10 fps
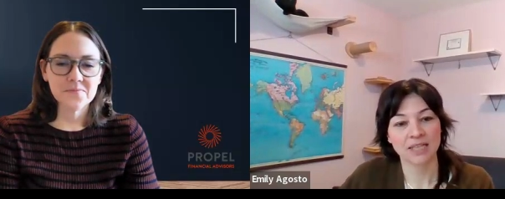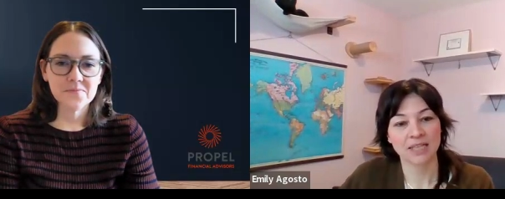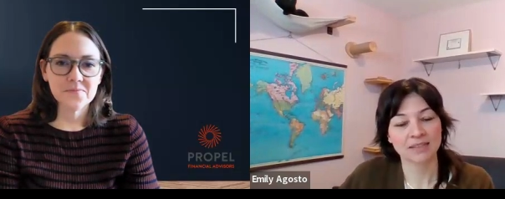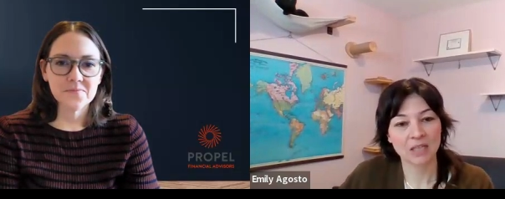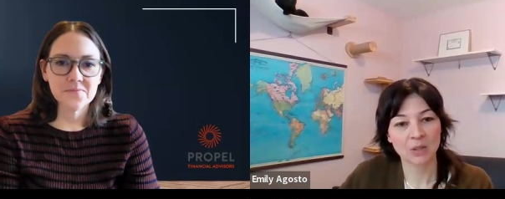
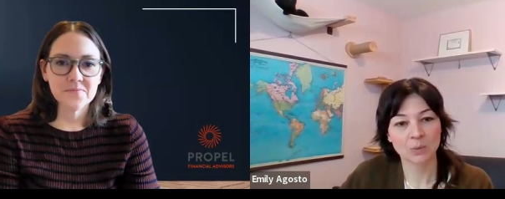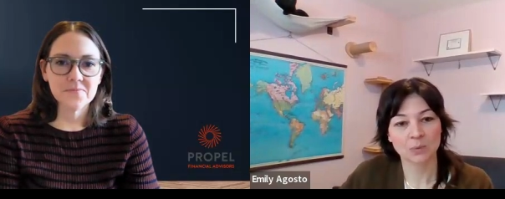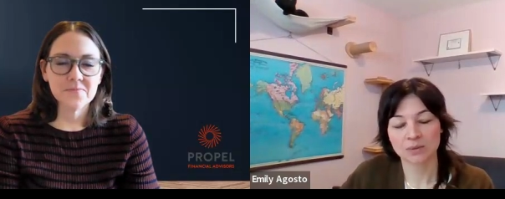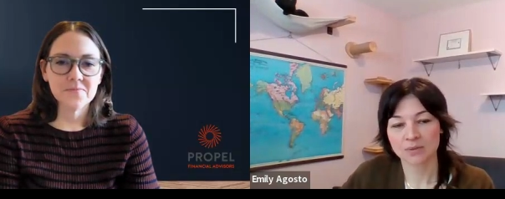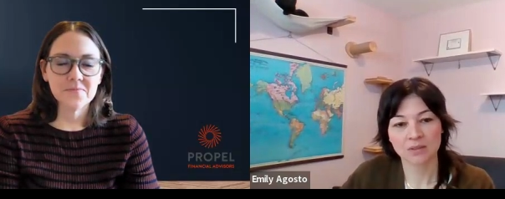Speaker 1: checked
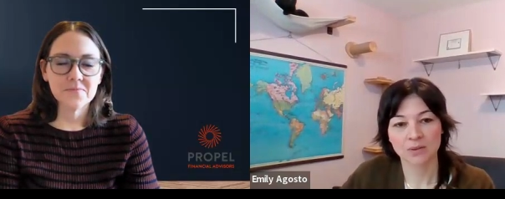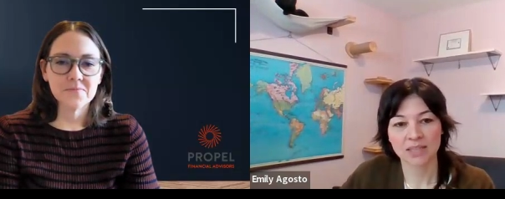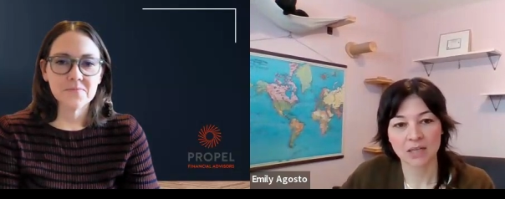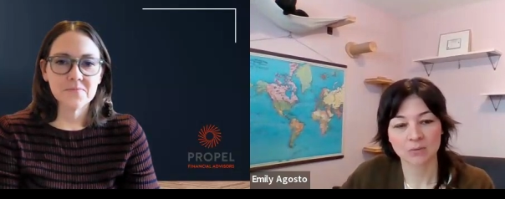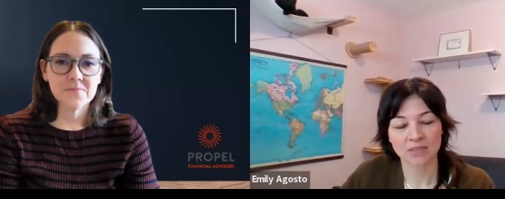out what was
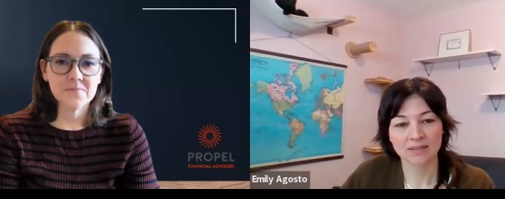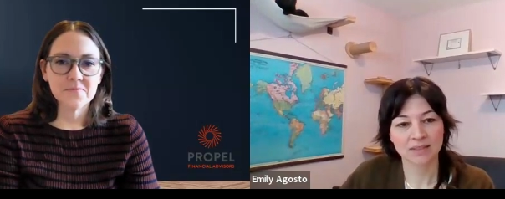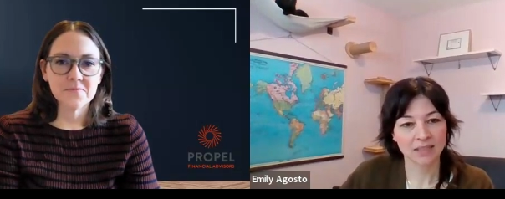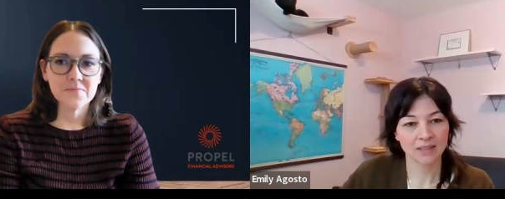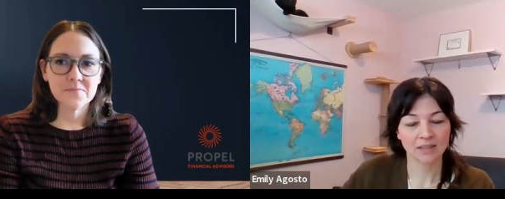going on
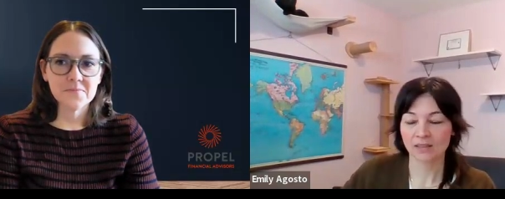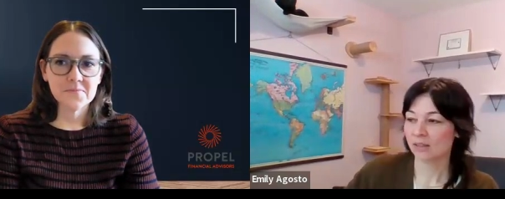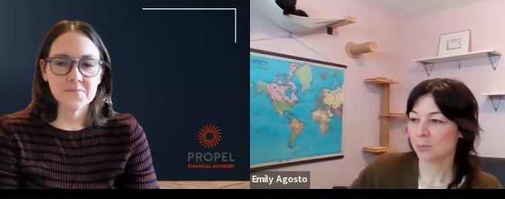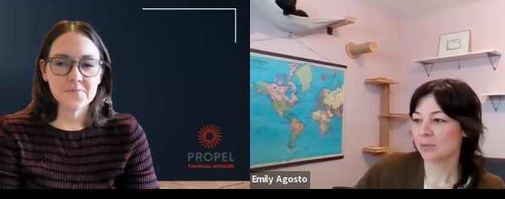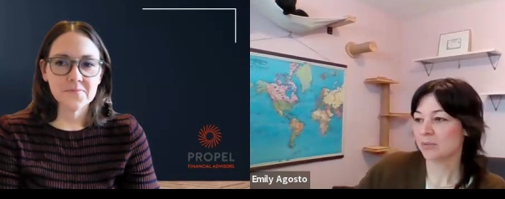with the deed.
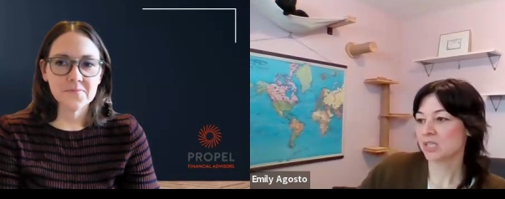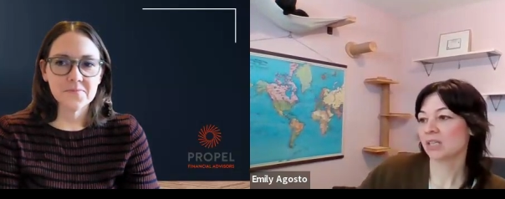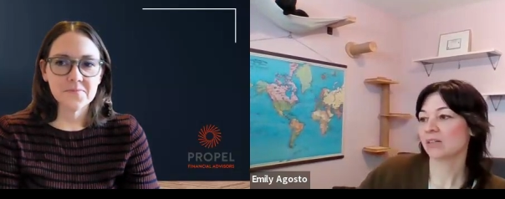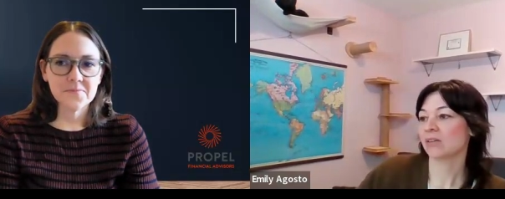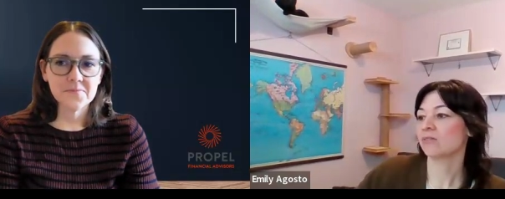You know,
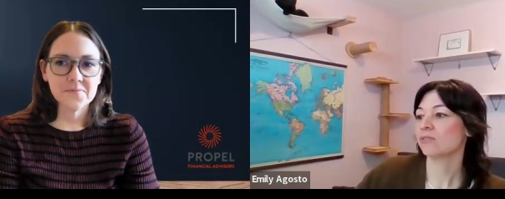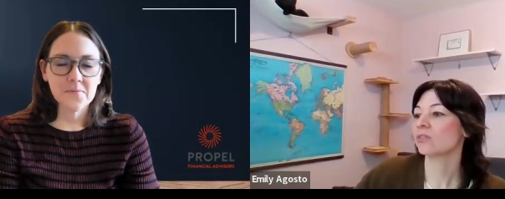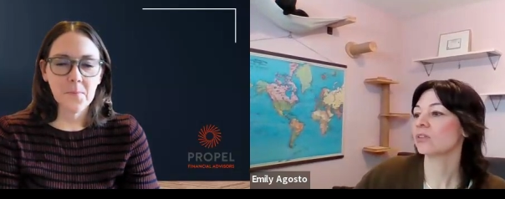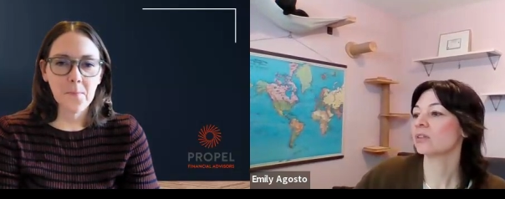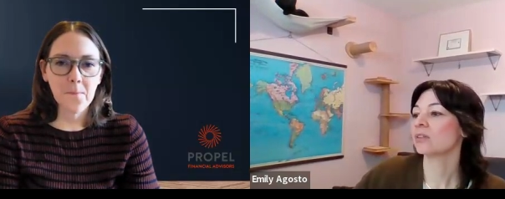maybe she could have,